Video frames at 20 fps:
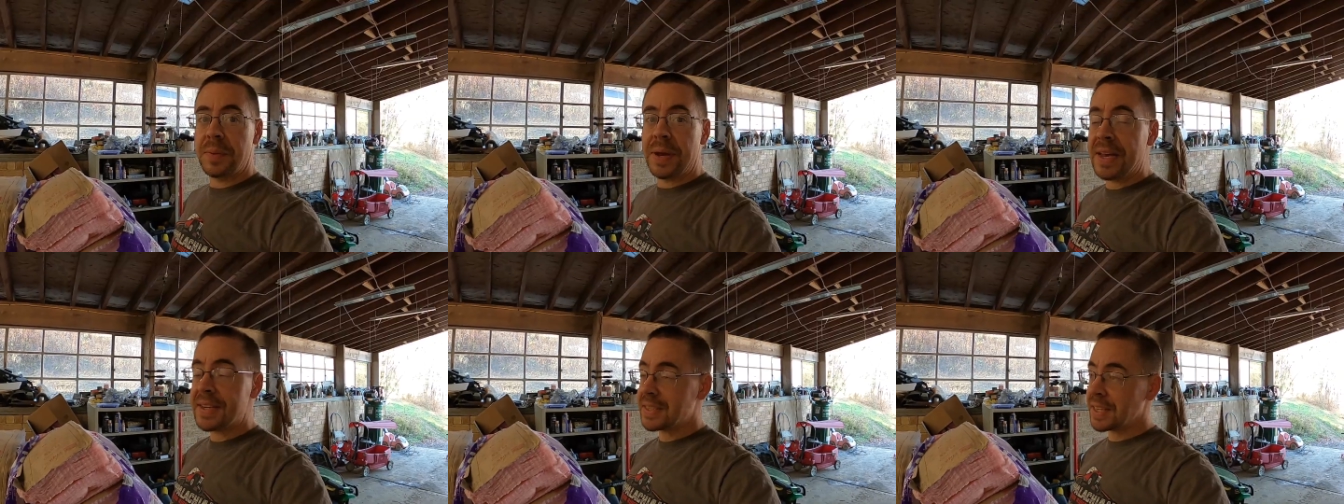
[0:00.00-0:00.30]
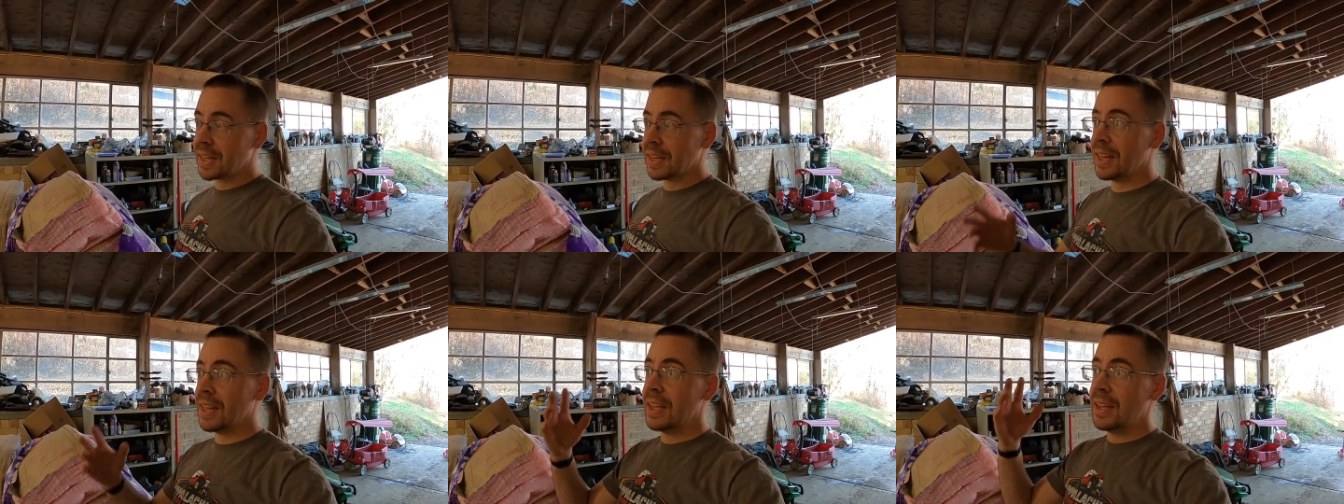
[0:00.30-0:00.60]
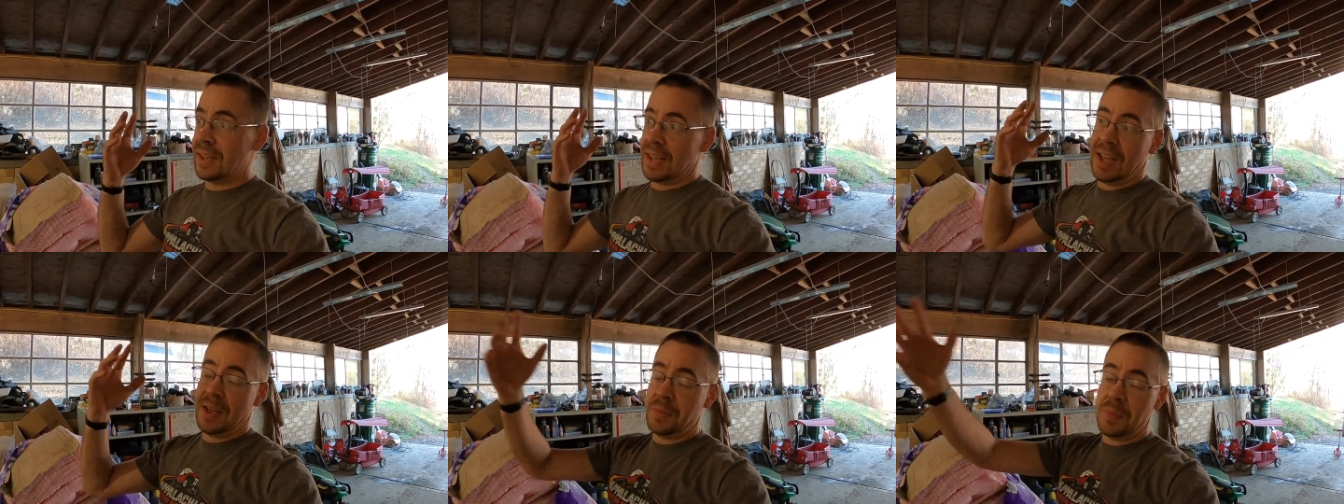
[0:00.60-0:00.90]

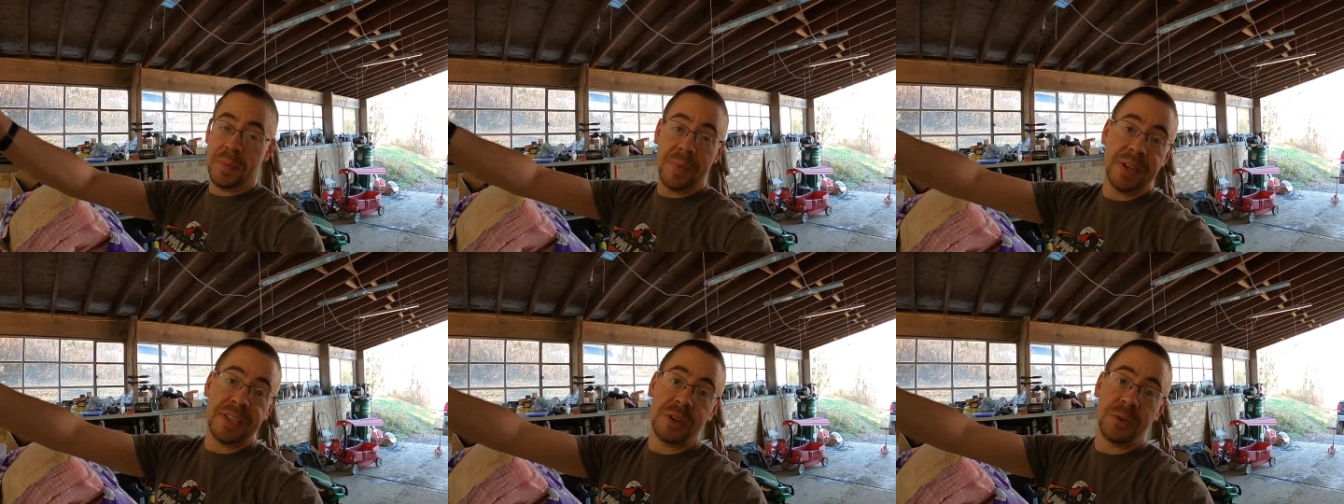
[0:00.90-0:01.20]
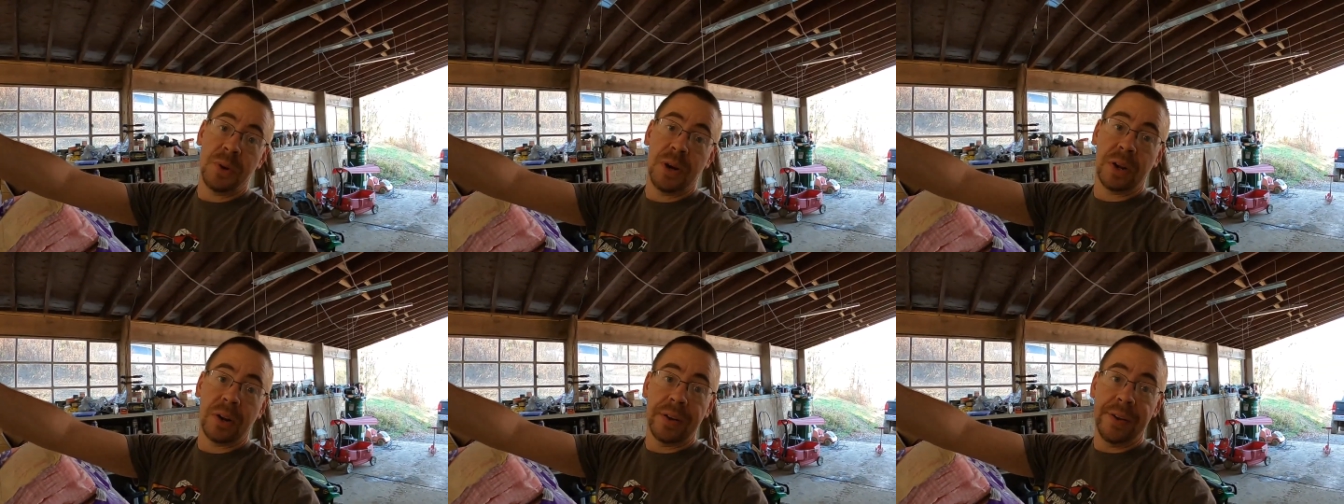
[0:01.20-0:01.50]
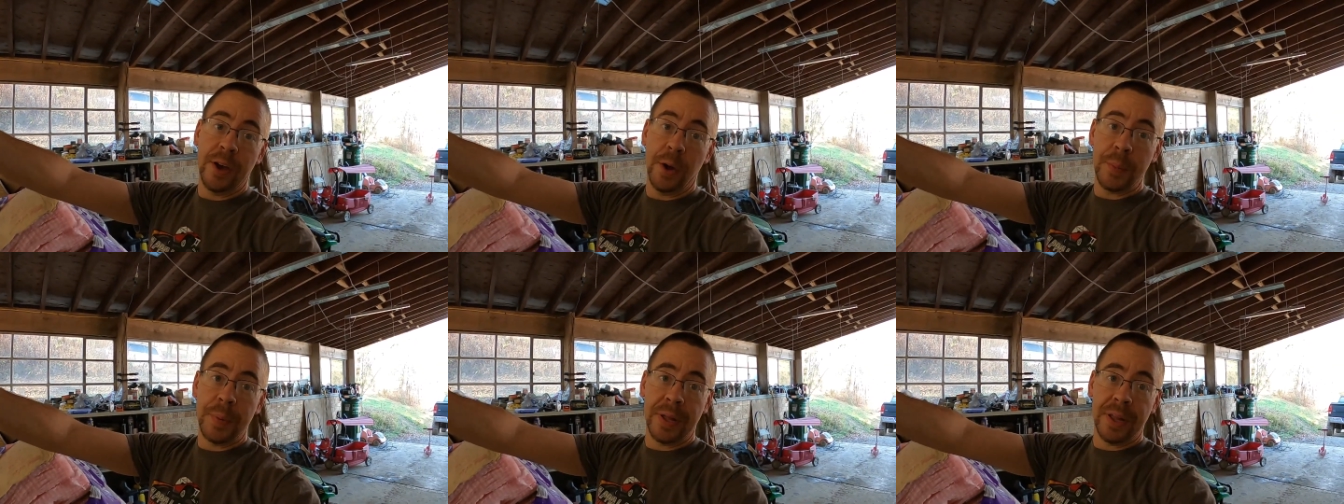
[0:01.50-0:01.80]
Basically, I've been busy working
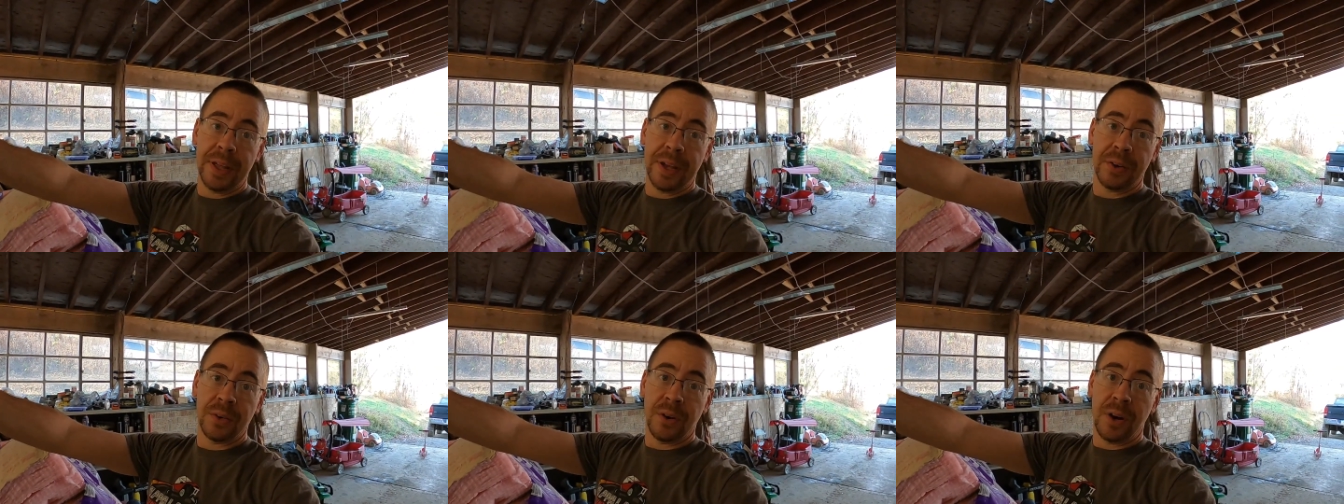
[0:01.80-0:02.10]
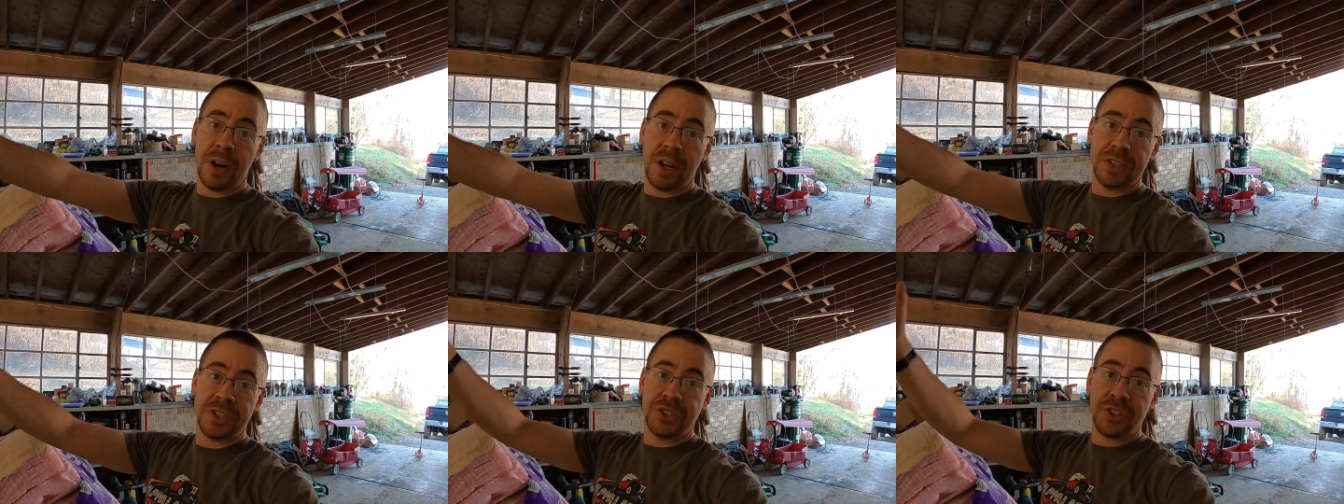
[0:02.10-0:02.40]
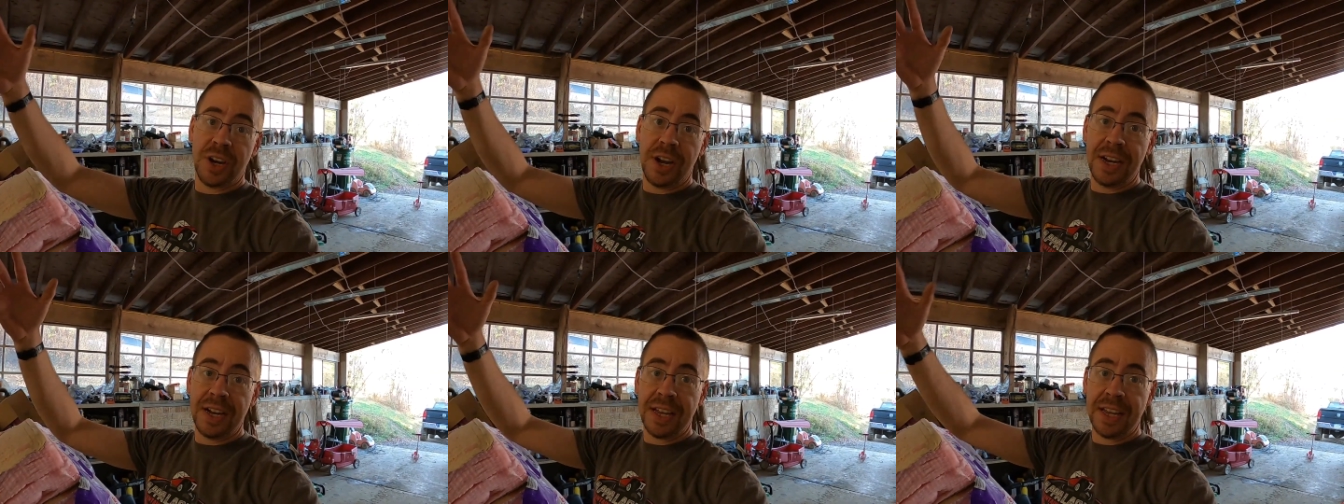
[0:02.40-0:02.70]
on Hillbilly Garage
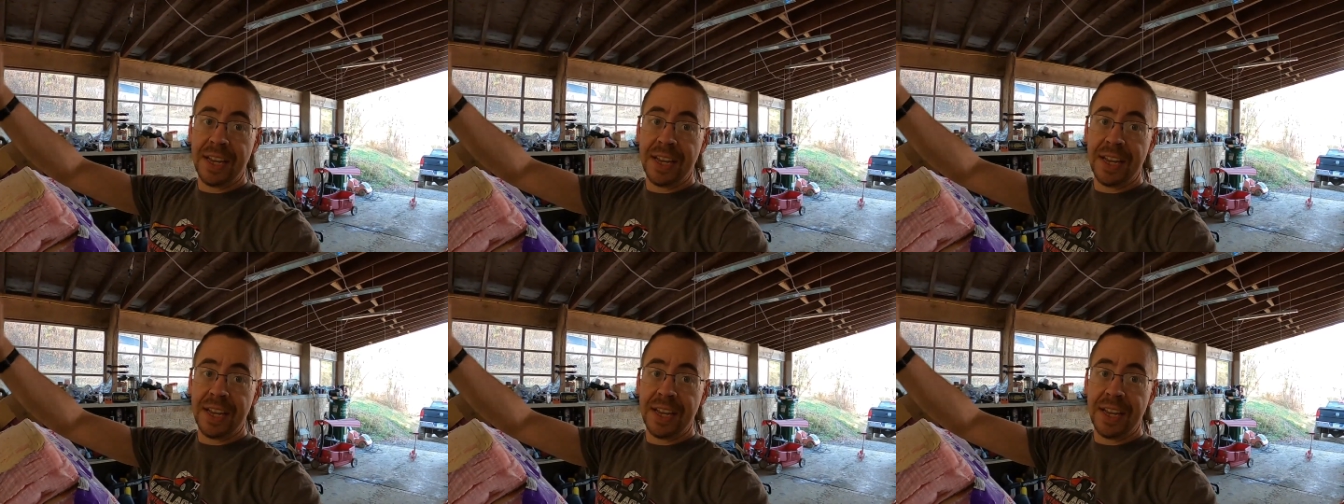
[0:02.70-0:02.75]
trying